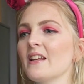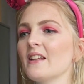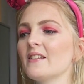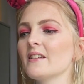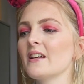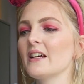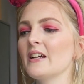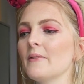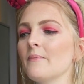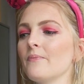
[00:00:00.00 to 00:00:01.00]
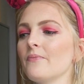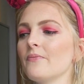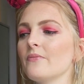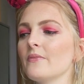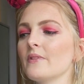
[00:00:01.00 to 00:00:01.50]
that
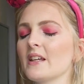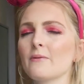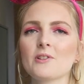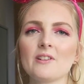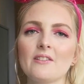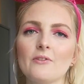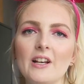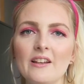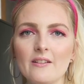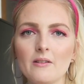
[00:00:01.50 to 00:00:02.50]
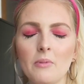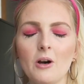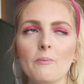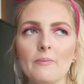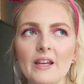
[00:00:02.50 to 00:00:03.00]
that was not really
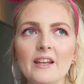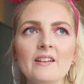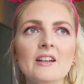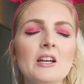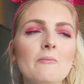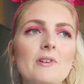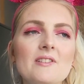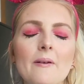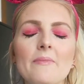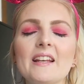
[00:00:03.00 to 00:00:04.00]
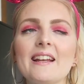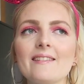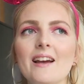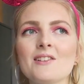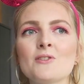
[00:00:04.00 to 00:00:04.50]
about me, but something
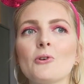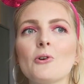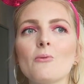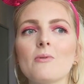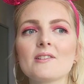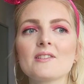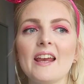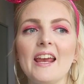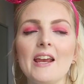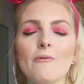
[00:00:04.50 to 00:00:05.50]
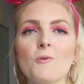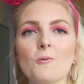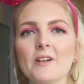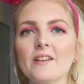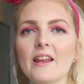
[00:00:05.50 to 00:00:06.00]
that I saw was a
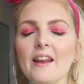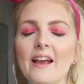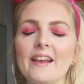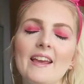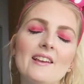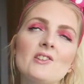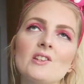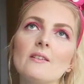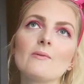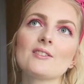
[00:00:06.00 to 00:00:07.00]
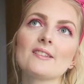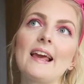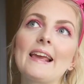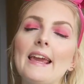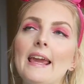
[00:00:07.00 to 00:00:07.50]
woman, and I guess she was
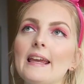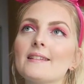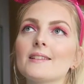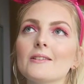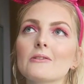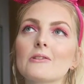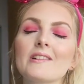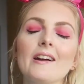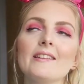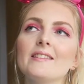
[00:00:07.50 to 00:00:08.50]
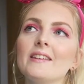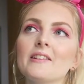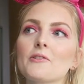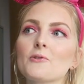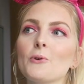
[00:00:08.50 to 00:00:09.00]
like 80 or 90
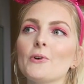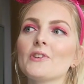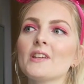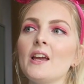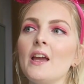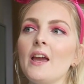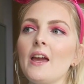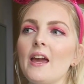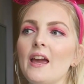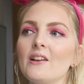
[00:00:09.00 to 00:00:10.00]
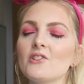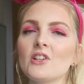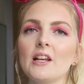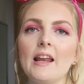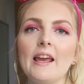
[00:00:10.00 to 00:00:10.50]
years old, and
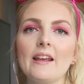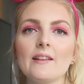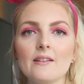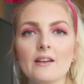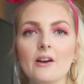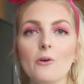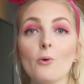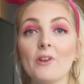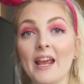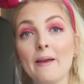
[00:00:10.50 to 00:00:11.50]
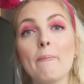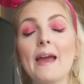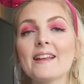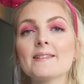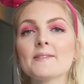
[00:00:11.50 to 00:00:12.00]
she laid on a
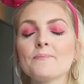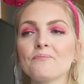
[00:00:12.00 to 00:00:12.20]
bed,